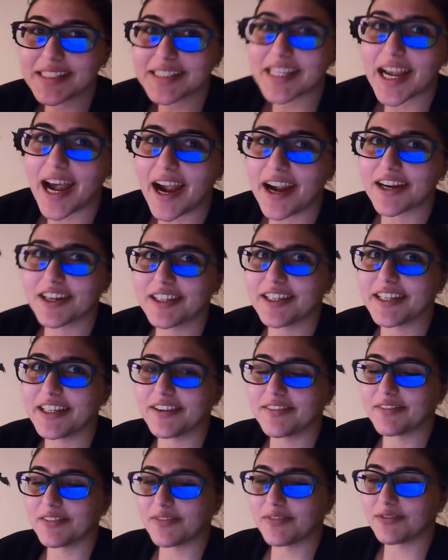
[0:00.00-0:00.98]
the
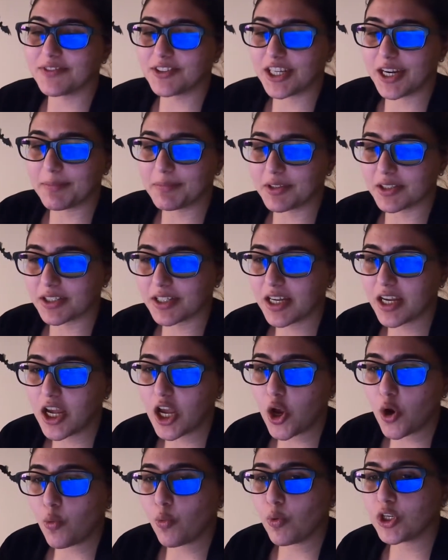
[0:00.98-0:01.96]
entirety of the chapter,
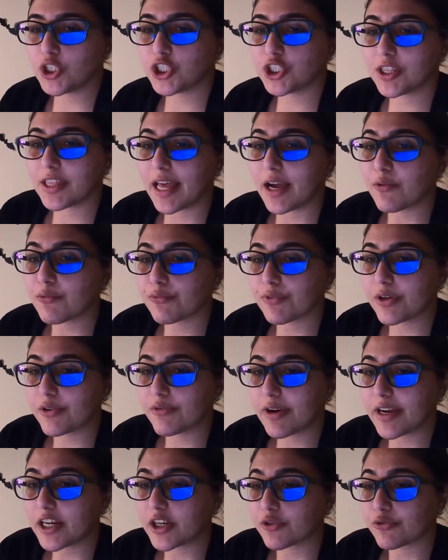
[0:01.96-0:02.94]
which that
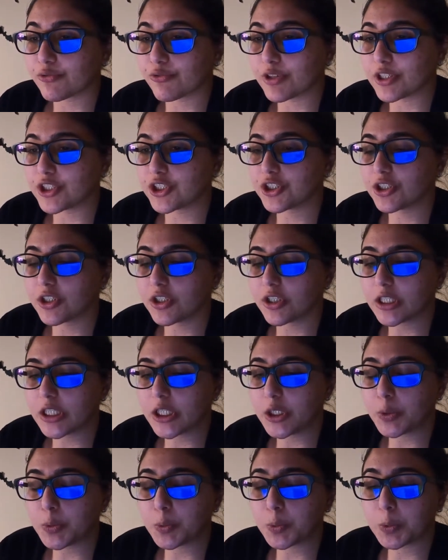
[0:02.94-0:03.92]
rewrite
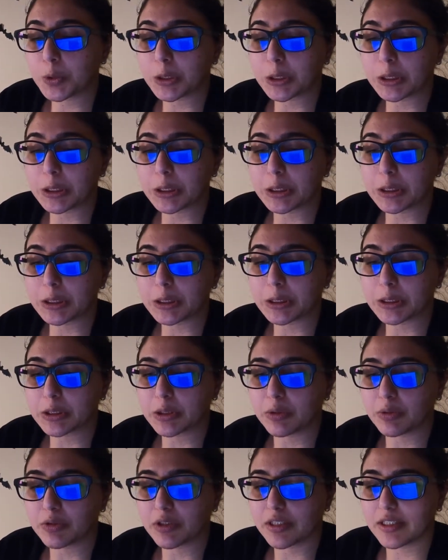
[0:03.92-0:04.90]
originally
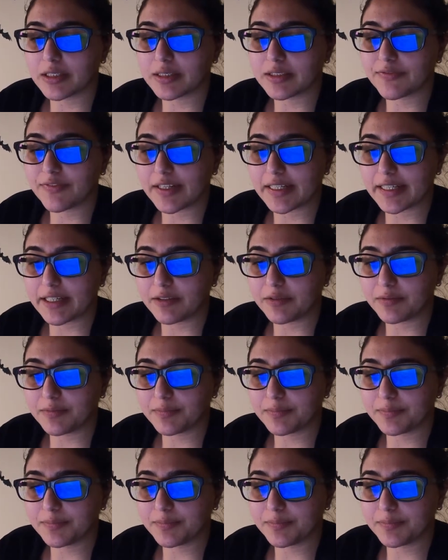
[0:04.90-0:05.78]
was, hold on, let's find out,